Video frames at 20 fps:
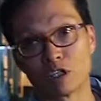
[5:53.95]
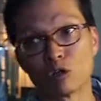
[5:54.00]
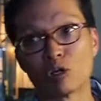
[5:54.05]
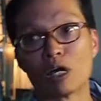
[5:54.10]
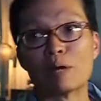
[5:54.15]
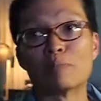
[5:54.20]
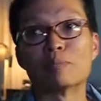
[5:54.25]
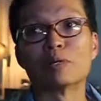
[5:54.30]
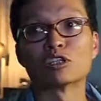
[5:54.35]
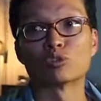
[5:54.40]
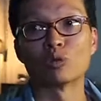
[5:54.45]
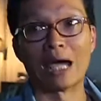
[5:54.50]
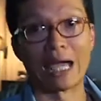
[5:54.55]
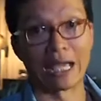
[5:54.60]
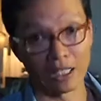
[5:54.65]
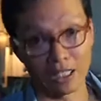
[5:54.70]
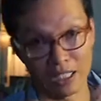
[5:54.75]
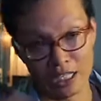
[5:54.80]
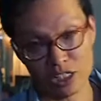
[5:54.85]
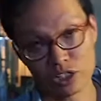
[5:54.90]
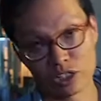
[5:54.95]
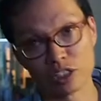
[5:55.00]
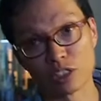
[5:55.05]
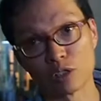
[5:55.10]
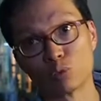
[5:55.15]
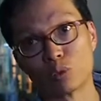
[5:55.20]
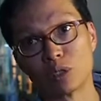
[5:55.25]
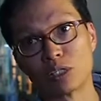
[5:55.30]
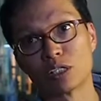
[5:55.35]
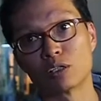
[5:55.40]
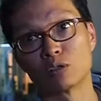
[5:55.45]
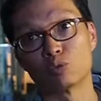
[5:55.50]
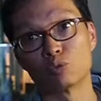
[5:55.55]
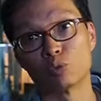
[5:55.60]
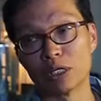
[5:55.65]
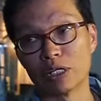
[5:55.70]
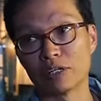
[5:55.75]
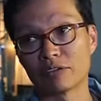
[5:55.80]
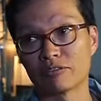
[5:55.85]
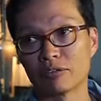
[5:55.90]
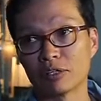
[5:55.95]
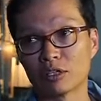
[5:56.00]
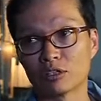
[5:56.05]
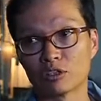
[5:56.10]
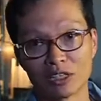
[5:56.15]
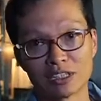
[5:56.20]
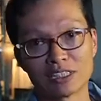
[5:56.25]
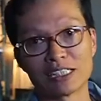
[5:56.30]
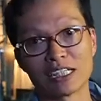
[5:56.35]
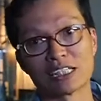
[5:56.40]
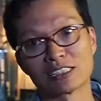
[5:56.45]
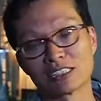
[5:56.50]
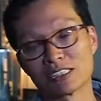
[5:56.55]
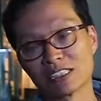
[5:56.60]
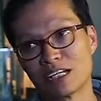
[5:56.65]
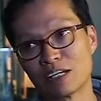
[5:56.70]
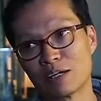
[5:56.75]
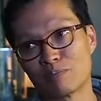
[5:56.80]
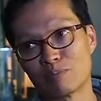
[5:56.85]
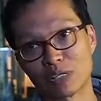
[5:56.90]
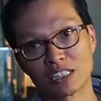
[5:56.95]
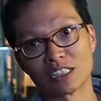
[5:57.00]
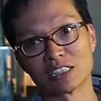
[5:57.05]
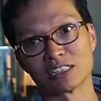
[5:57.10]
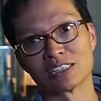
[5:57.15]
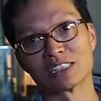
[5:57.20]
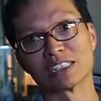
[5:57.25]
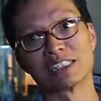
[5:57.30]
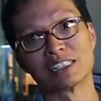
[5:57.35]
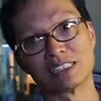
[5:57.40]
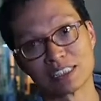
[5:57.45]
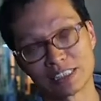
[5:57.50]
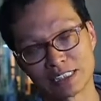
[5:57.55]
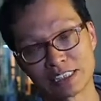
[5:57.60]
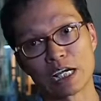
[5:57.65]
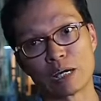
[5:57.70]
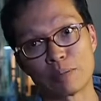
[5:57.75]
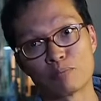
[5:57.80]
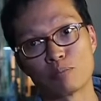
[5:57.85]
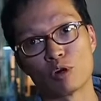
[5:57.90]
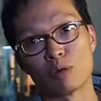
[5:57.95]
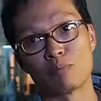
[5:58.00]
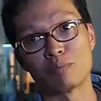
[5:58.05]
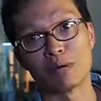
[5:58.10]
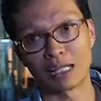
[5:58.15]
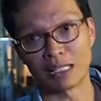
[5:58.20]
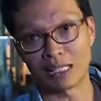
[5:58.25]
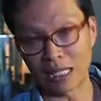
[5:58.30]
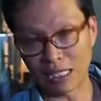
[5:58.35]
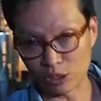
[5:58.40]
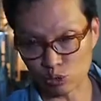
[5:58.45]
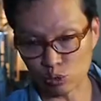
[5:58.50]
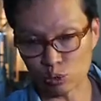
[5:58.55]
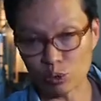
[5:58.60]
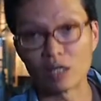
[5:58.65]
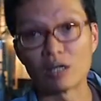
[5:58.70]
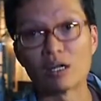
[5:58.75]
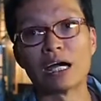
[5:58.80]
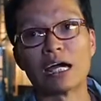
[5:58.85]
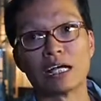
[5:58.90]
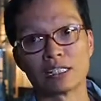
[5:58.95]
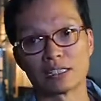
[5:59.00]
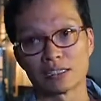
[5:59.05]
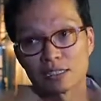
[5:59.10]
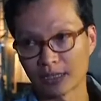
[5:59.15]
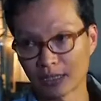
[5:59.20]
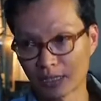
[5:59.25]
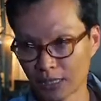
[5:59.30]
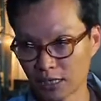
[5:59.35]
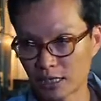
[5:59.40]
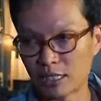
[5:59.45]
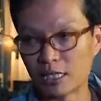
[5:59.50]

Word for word: to be able to engage the world with not just practicing it in Singapore, but as well as